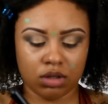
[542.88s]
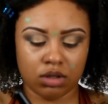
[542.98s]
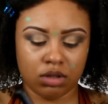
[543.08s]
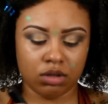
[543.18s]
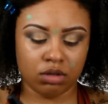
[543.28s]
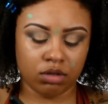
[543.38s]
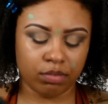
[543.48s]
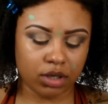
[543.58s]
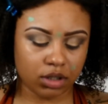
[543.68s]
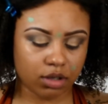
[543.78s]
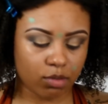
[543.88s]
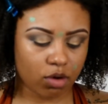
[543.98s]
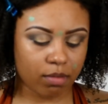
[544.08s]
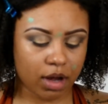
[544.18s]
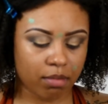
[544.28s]
to put some
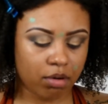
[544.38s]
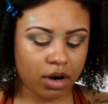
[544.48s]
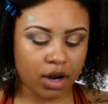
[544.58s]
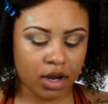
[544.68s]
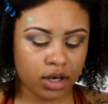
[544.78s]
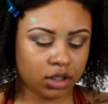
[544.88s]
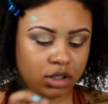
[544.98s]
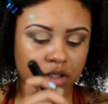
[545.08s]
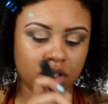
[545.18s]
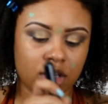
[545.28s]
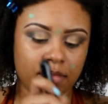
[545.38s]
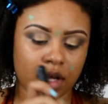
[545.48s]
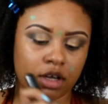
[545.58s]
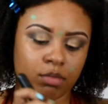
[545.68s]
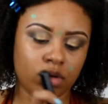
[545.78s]
on my brush, a
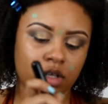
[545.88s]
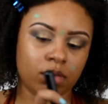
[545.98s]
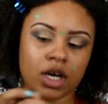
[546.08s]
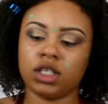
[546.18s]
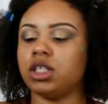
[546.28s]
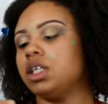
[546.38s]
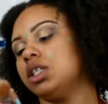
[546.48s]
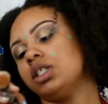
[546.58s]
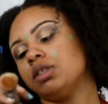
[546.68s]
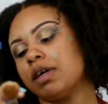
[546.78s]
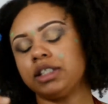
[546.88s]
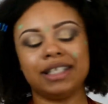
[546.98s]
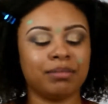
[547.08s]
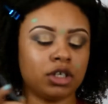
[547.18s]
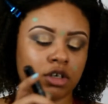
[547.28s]
kabuki brush, and this is my
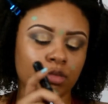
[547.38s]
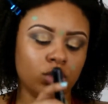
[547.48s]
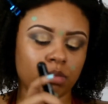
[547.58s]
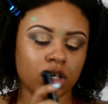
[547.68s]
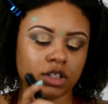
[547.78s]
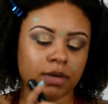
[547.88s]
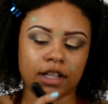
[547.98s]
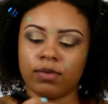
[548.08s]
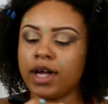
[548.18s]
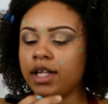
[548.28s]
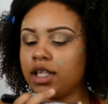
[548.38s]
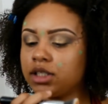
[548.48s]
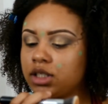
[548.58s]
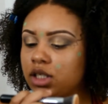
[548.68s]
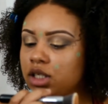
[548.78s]
Sigma kabuki brush, by the way.
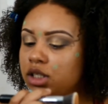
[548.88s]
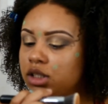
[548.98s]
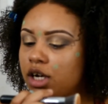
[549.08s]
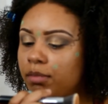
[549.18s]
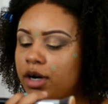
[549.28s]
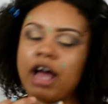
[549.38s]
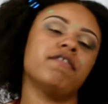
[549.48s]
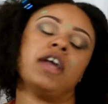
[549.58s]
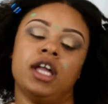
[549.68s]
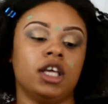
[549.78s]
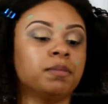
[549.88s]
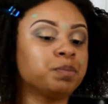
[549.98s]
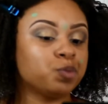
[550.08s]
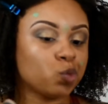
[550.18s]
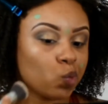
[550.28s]
This is number F80.
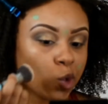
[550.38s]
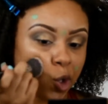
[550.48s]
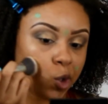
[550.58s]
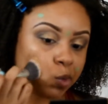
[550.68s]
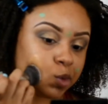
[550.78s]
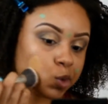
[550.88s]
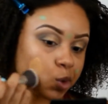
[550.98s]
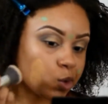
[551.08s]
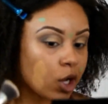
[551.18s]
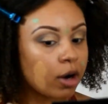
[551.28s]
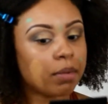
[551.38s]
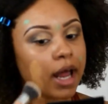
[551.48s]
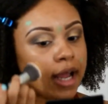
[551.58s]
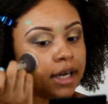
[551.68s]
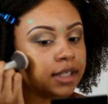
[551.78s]
I'm just going to start
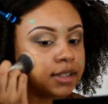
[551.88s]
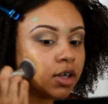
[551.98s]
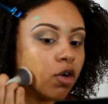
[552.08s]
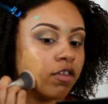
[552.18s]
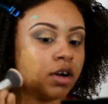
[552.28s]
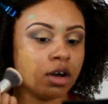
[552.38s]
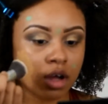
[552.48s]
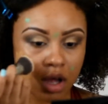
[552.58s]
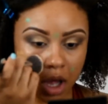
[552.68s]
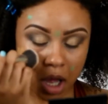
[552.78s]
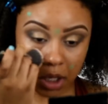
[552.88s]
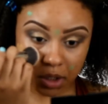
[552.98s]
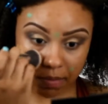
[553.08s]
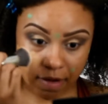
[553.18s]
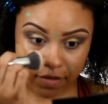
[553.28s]
applying this over
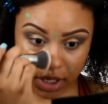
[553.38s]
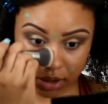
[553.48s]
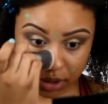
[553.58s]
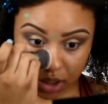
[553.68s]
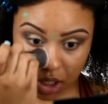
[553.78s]
to my face.